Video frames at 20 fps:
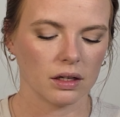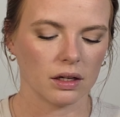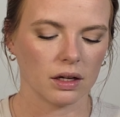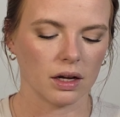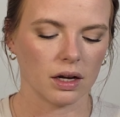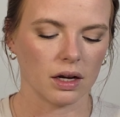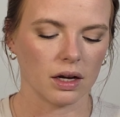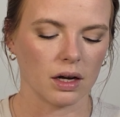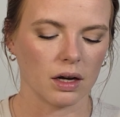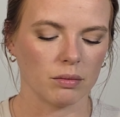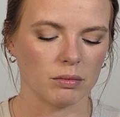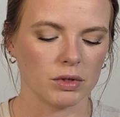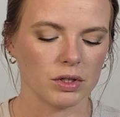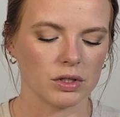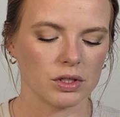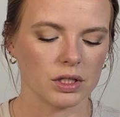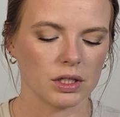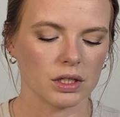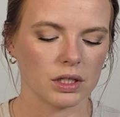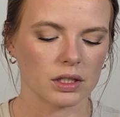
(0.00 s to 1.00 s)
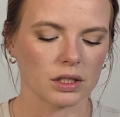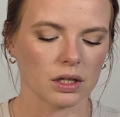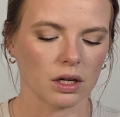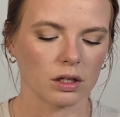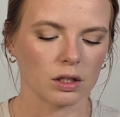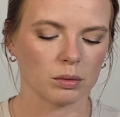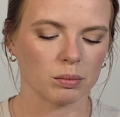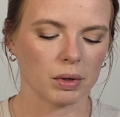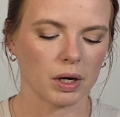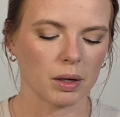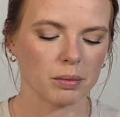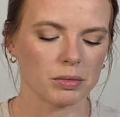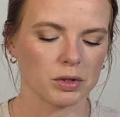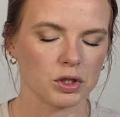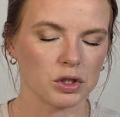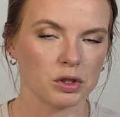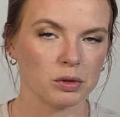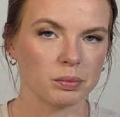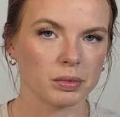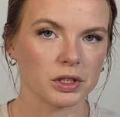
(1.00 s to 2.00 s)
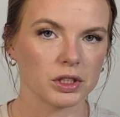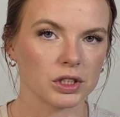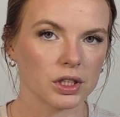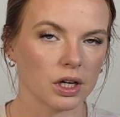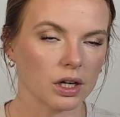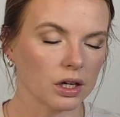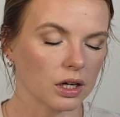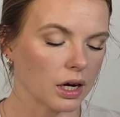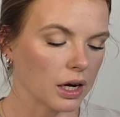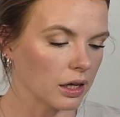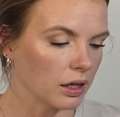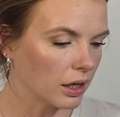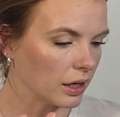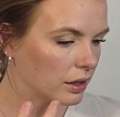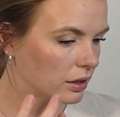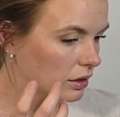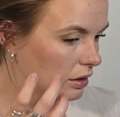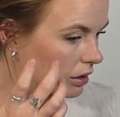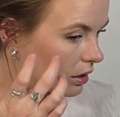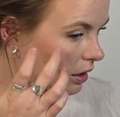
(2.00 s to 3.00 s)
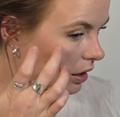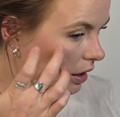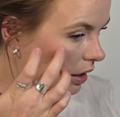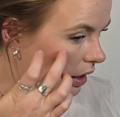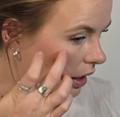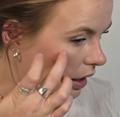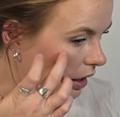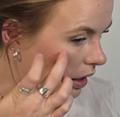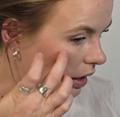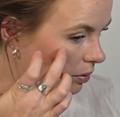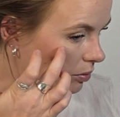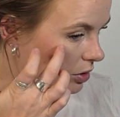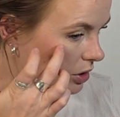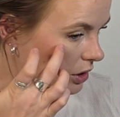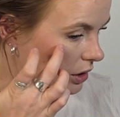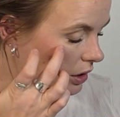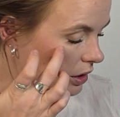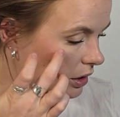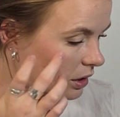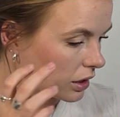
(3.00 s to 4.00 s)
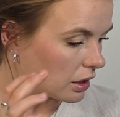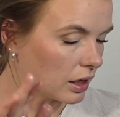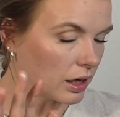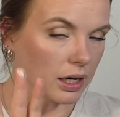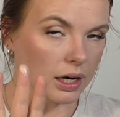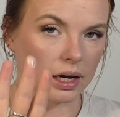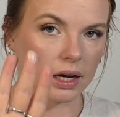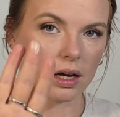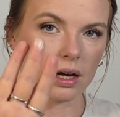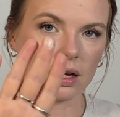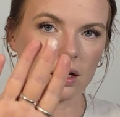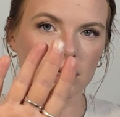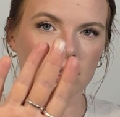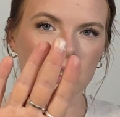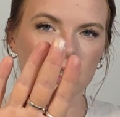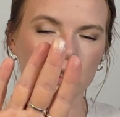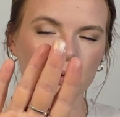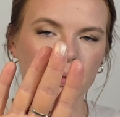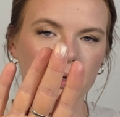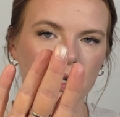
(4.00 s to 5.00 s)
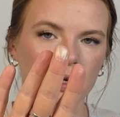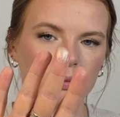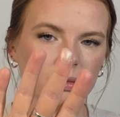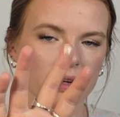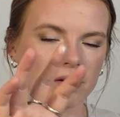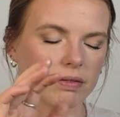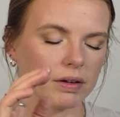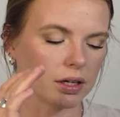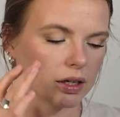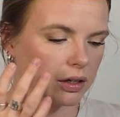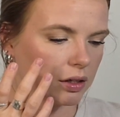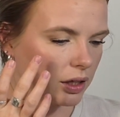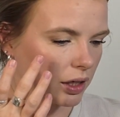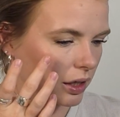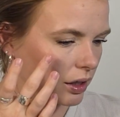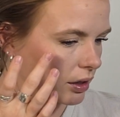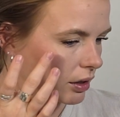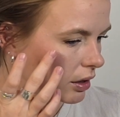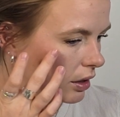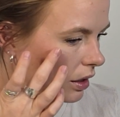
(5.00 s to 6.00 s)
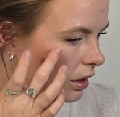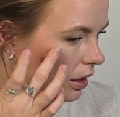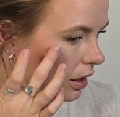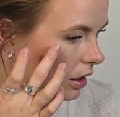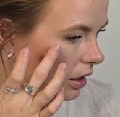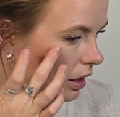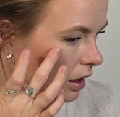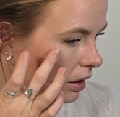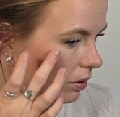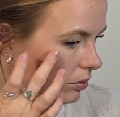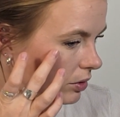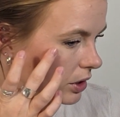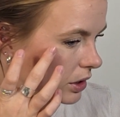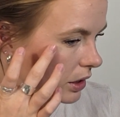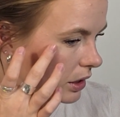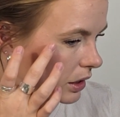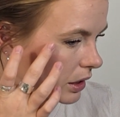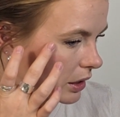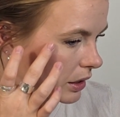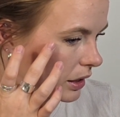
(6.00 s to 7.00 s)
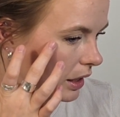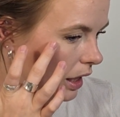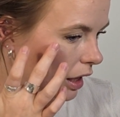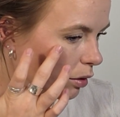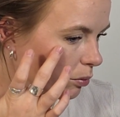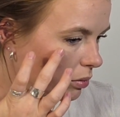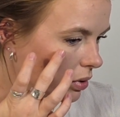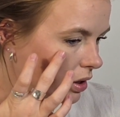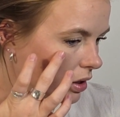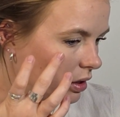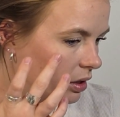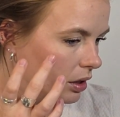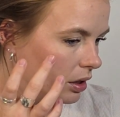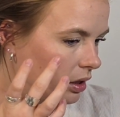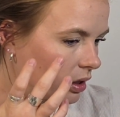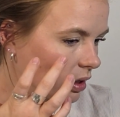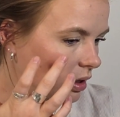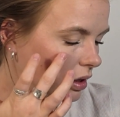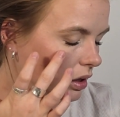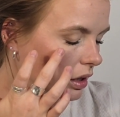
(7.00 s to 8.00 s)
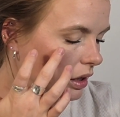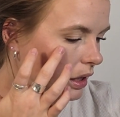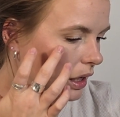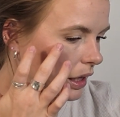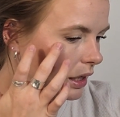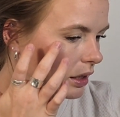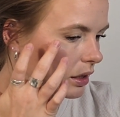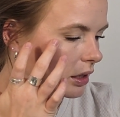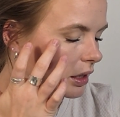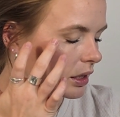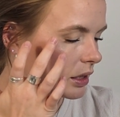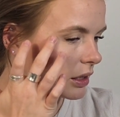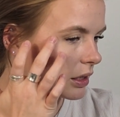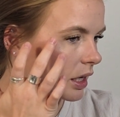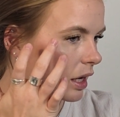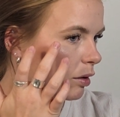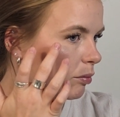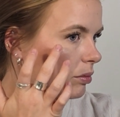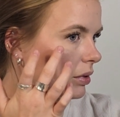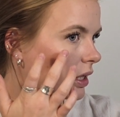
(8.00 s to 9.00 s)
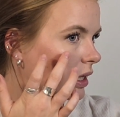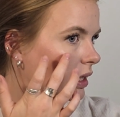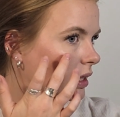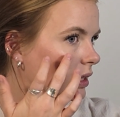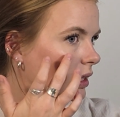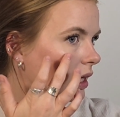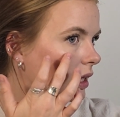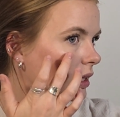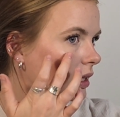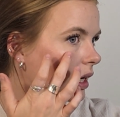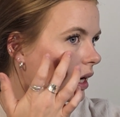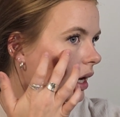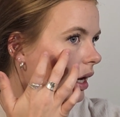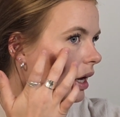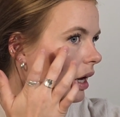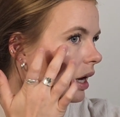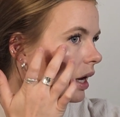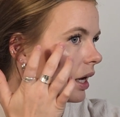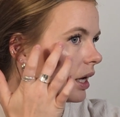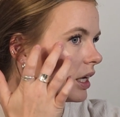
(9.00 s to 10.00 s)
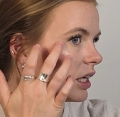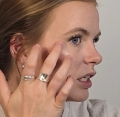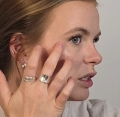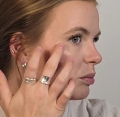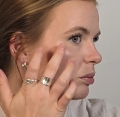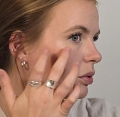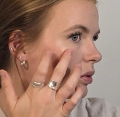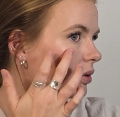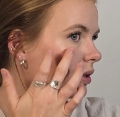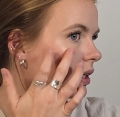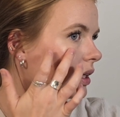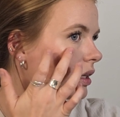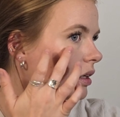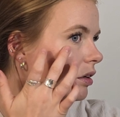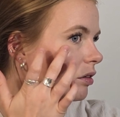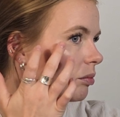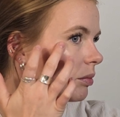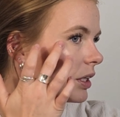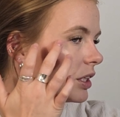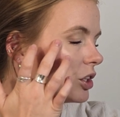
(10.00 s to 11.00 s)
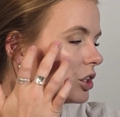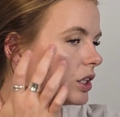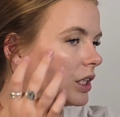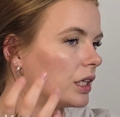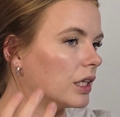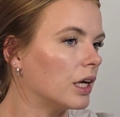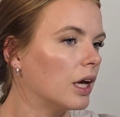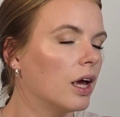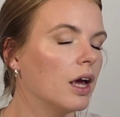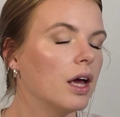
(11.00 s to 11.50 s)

And I'm using this Colourpop Super Shock highlighter, and I'm just gonna, I got a little bit on my finger there, and I'm just gonna tap, lightly tap this at the highest point of my cheek.